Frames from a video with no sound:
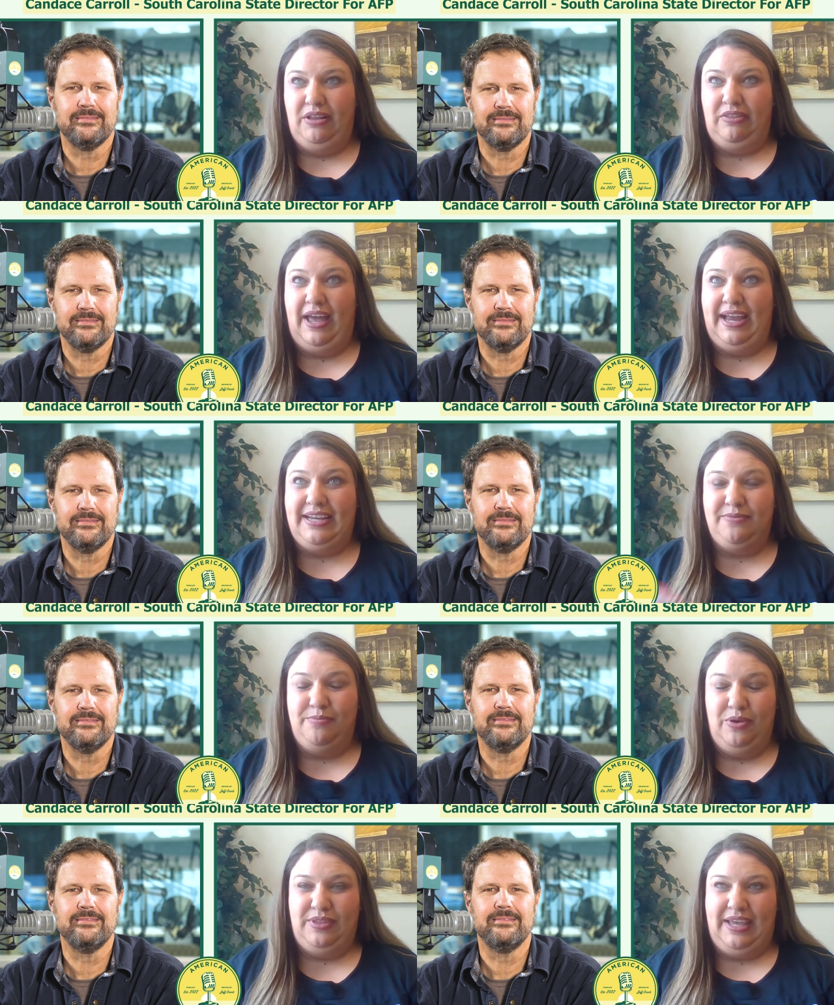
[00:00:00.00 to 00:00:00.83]

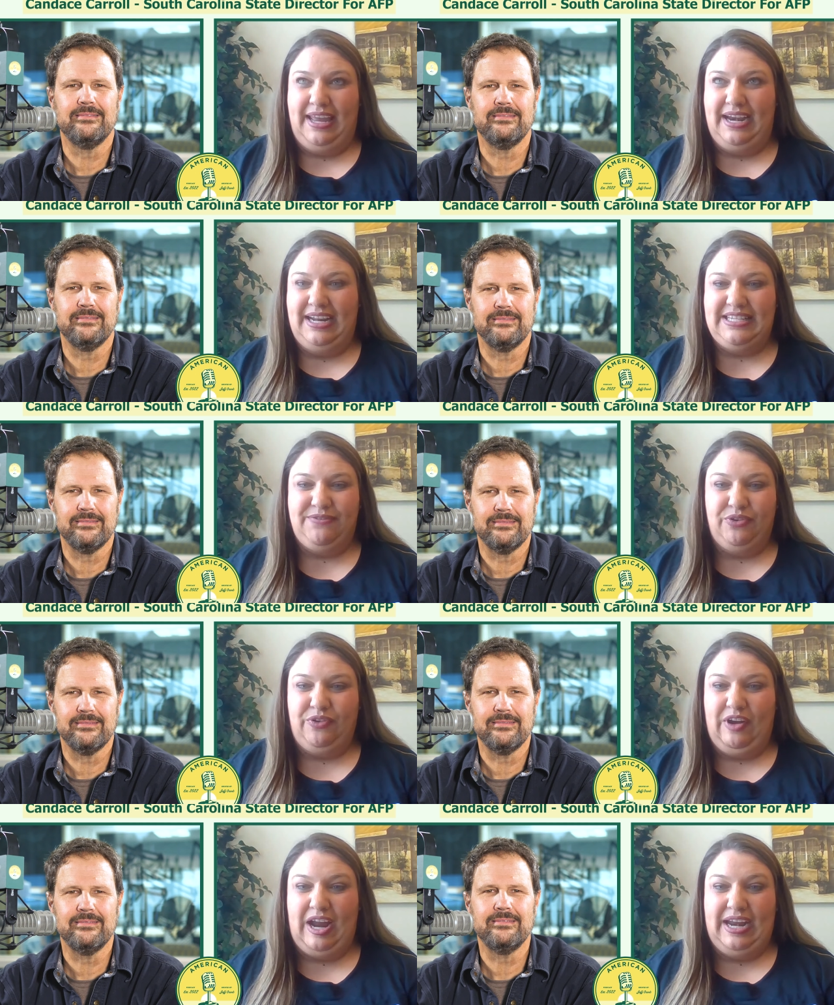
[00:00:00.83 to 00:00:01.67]
Speaker 1: liked both candidates
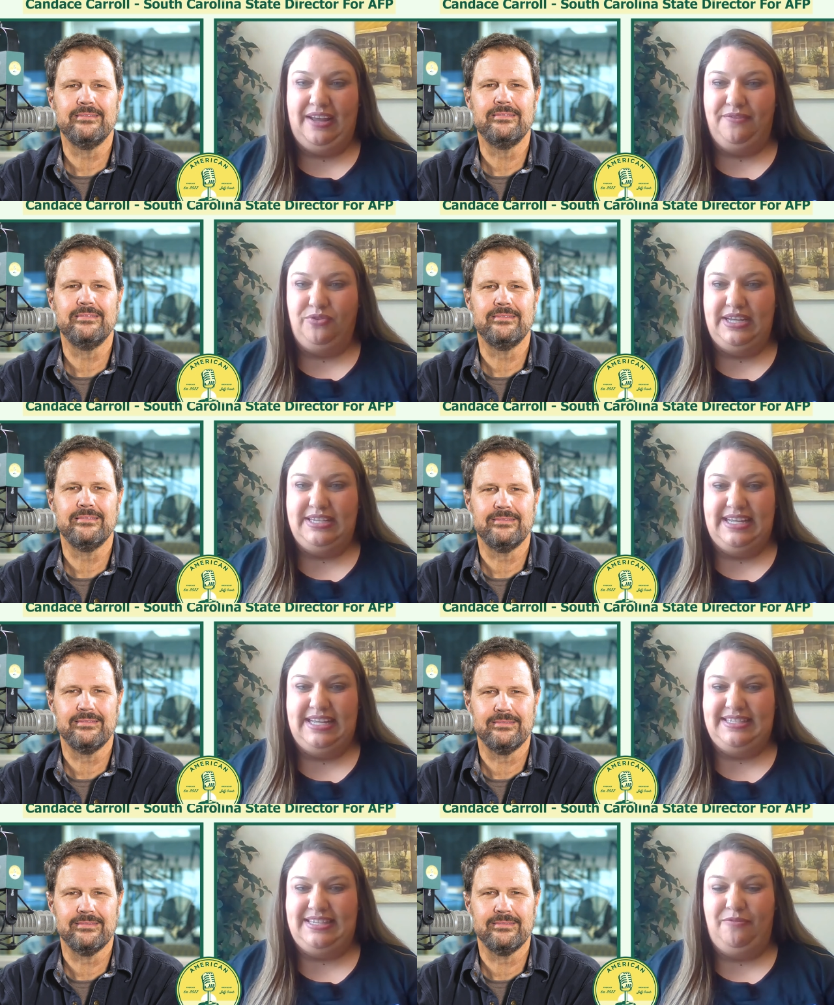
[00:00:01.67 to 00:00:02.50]
for a variety of reasons.